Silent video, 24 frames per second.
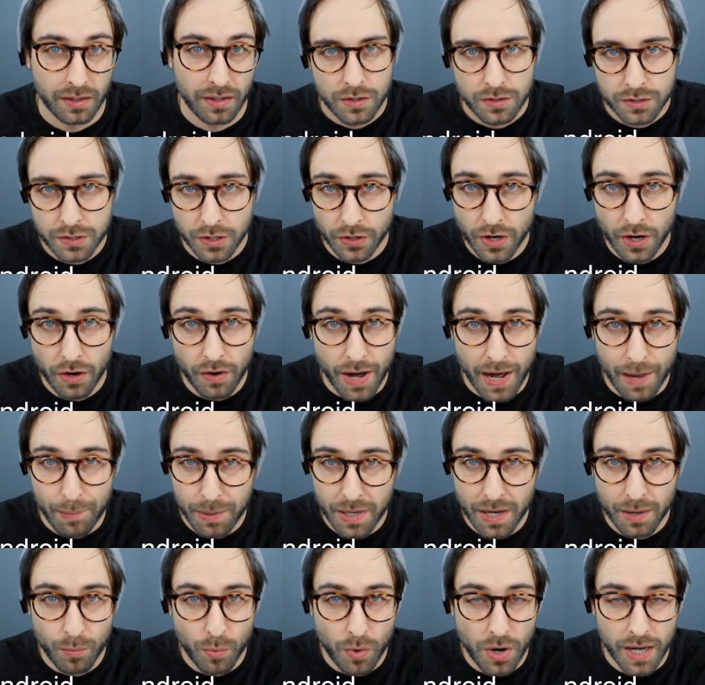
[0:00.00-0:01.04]
So no
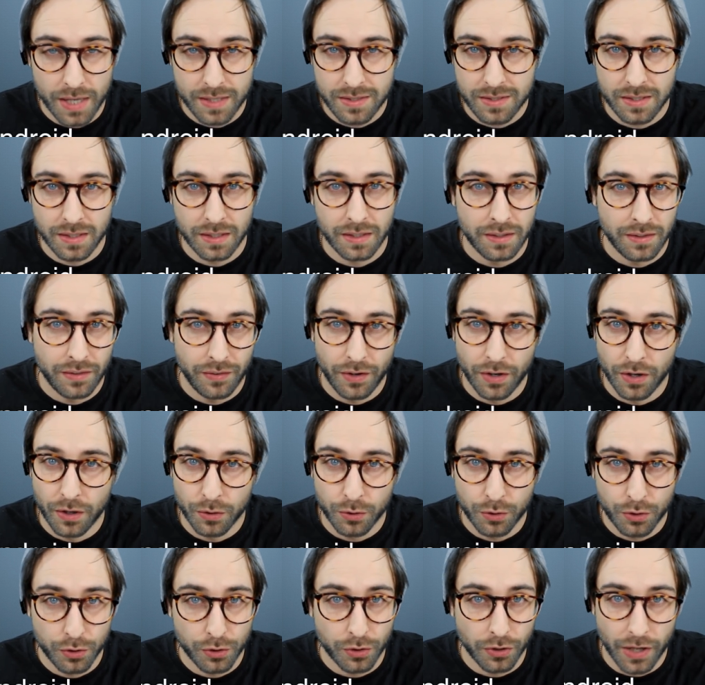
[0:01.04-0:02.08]
IBM Watson, no
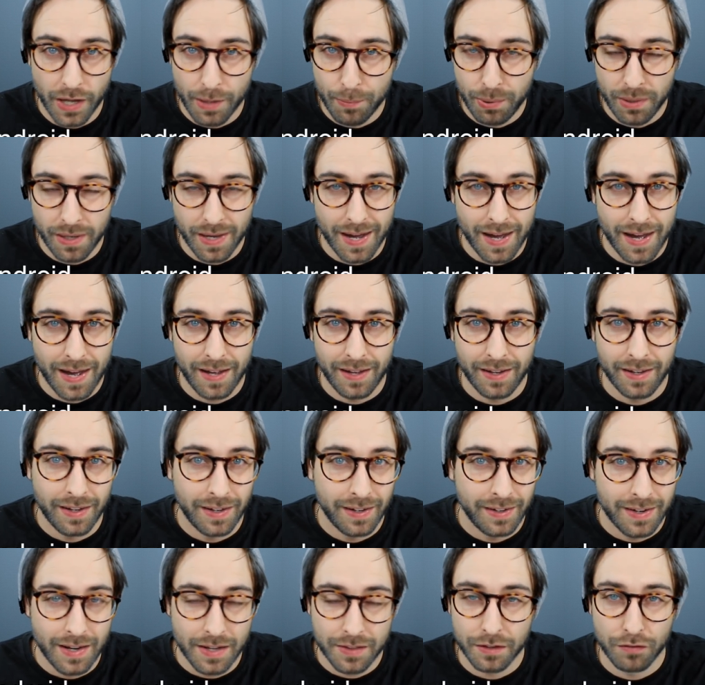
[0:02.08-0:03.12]
Google API,
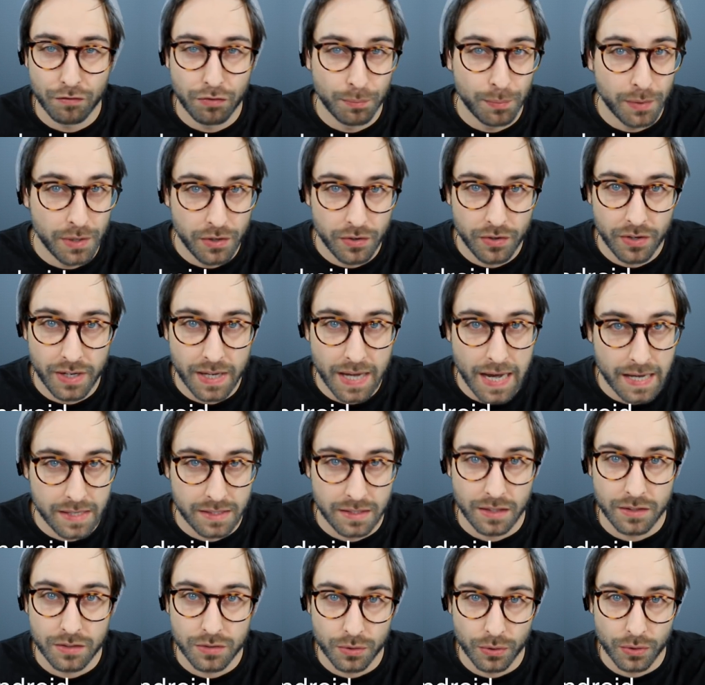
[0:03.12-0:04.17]
and nothing from the Unity
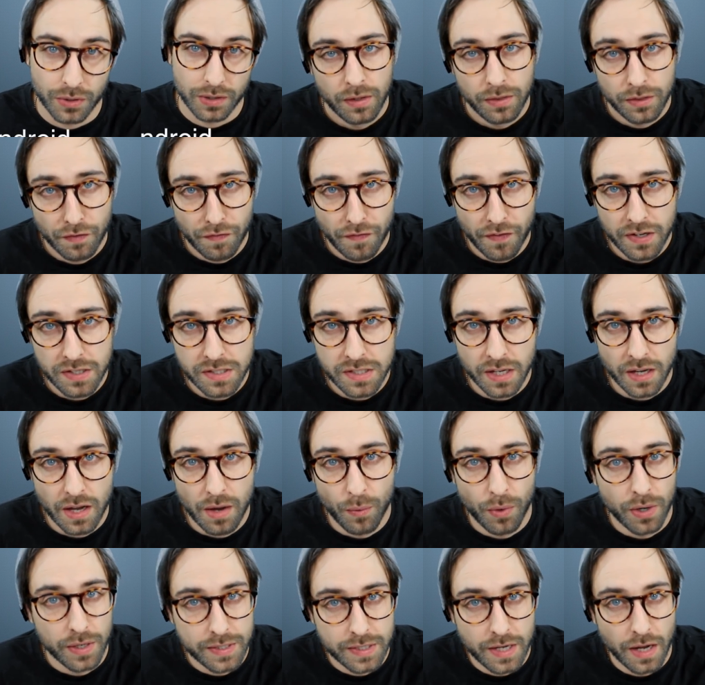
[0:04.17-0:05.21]
Asset Store. The first thing I
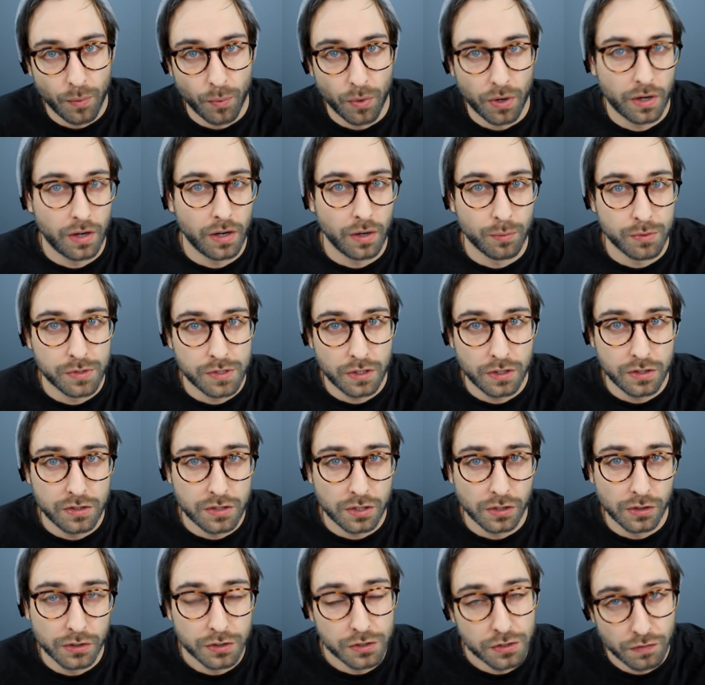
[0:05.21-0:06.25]
wanted to get working was a good
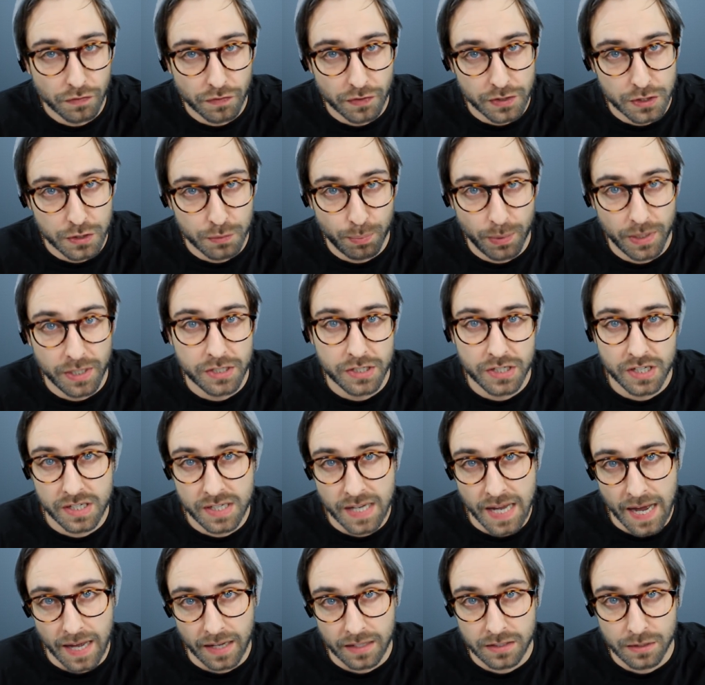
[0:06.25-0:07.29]
solution for speech to
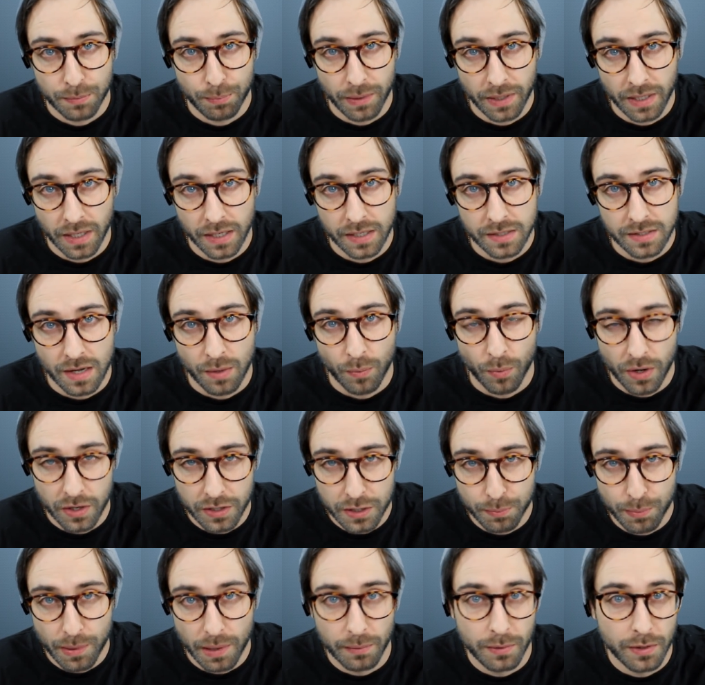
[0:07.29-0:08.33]
text because I wanted
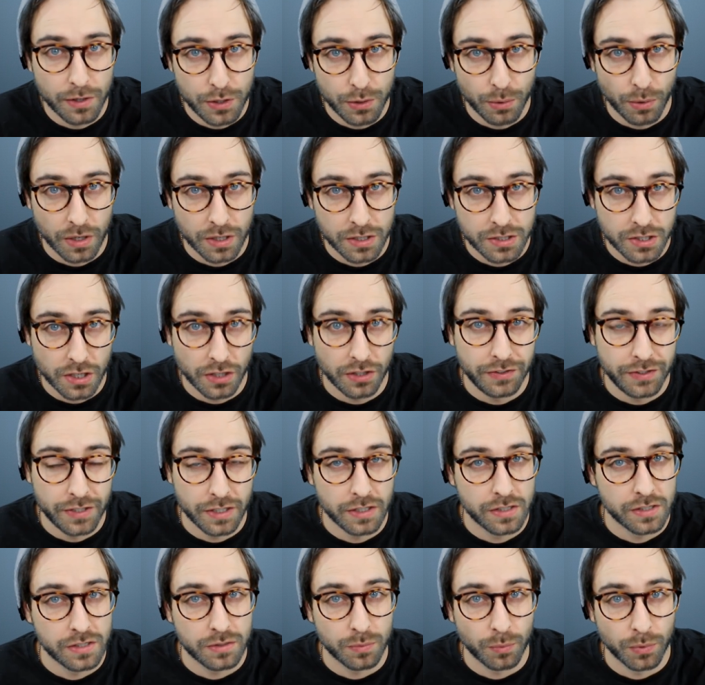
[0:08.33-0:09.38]
to be able to do our
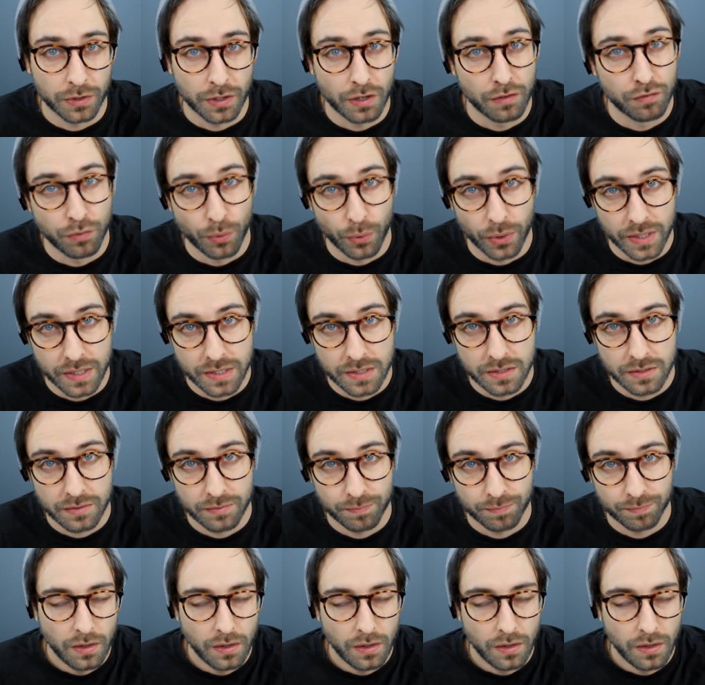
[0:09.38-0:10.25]
searches with our voice.